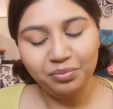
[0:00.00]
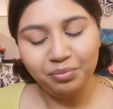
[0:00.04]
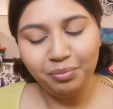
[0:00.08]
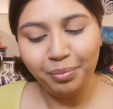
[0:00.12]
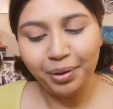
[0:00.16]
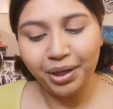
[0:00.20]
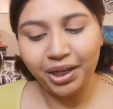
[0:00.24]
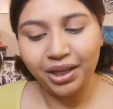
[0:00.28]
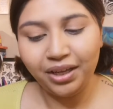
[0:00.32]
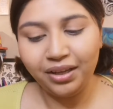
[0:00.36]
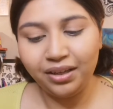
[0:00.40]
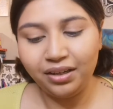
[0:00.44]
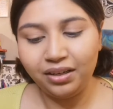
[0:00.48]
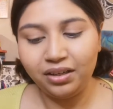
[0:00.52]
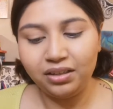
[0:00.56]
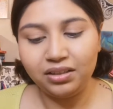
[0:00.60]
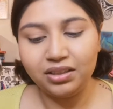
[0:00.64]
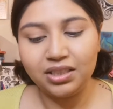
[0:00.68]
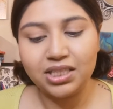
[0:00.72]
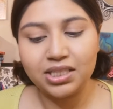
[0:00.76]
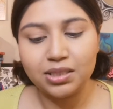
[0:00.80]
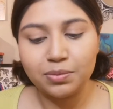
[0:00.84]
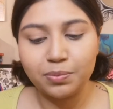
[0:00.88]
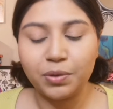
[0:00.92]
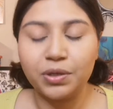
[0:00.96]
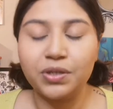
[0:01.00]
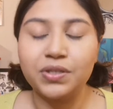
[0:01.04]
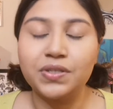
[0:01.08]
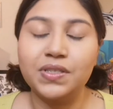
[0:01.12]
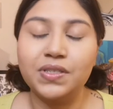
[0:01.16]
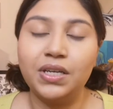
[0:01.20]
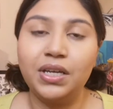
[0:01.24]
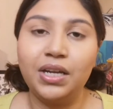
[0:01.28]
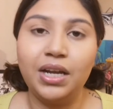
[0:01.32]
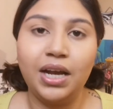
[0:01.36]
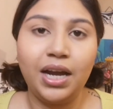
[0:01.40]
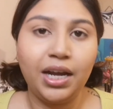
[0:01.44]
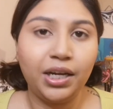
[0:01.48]
But this
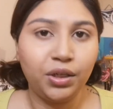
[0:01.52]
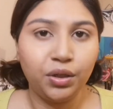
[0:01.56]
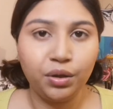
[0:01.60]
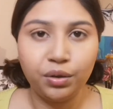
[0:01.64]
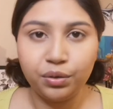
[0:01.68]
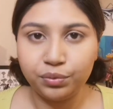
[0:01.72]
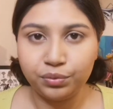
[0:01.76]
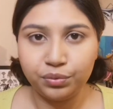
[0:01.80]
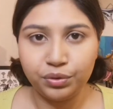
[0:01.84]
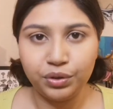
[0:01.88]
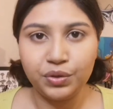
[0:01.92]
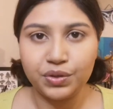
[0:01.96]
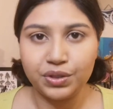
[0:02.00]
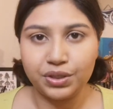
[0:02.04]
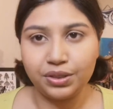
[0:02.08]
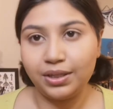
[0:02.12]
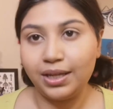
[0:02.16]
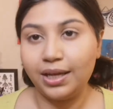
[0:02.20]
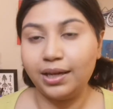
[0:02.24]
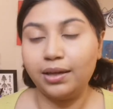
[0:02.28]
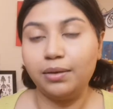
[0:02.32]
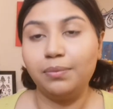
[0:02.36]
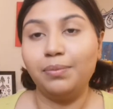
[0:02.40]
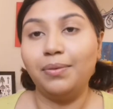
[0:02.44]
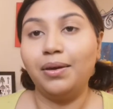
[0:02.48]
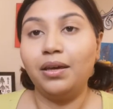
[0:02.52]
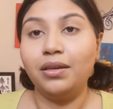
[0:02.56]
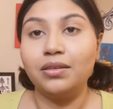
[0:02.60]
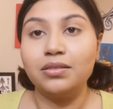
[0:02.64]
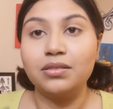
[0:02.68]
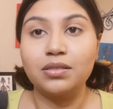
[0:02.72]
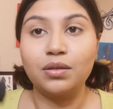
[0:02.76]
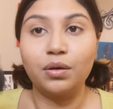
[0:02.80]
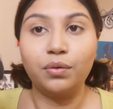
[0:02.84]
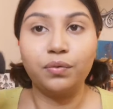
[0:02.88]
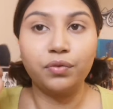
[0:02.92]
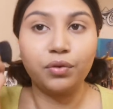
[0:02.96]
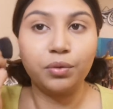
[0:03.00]
person I know used to like me,
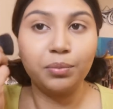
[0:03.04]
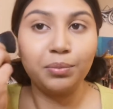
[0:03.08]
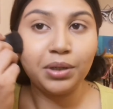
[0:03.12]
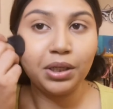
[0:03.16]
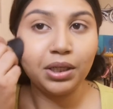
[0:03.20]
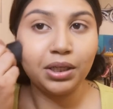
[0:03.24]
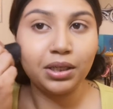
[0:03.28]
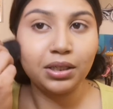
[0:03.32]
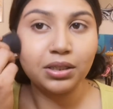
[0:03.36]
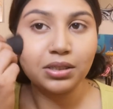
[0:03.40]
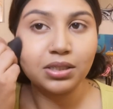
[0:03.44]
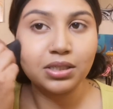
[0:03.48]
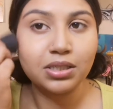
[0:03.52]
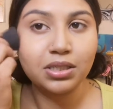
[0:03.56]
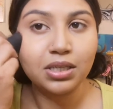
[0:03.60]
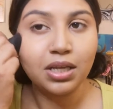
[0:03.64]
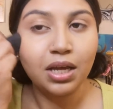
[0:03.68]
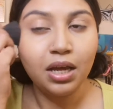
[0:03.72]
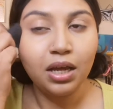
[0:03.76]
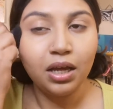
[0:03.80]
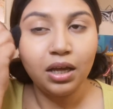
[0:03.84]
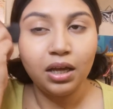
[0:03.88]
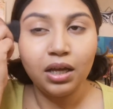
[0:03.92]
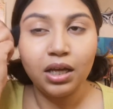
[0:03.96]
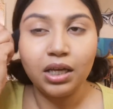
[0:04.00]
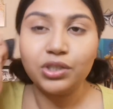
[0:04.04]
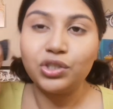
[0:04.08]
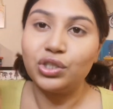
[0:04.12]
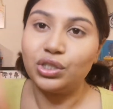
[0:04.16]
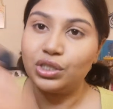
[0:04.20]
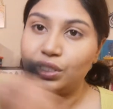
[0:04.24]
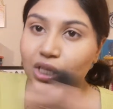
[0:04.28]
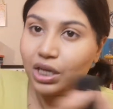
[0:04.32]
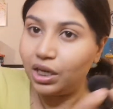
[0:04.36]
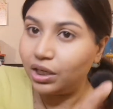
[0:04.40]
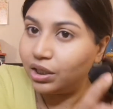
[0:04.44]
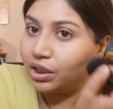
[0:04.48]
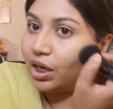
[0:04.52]
so for me it's
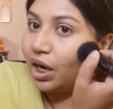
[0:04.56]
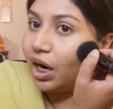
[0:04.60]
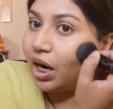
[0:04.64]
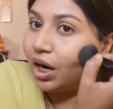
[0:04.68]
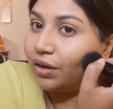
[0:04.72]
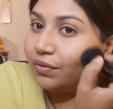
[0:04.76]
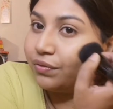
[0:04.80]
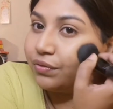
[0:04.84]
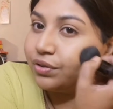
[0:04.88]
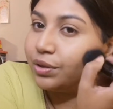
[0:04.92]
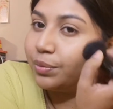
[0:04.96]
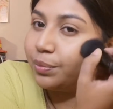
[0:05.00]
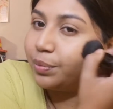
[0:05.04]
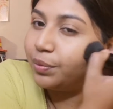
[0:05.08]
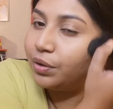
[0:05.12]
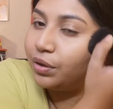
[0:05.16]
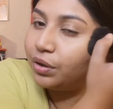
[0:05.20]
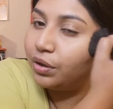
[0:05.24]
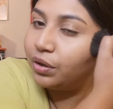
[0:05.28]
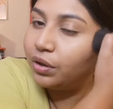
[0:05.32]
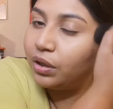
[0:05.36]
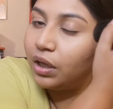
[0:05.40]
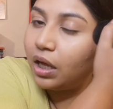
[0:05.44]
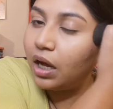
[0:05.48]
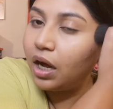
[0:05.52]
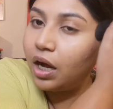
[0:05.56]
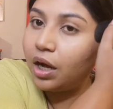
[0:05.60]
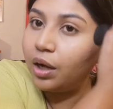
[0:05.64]
just uncomfortable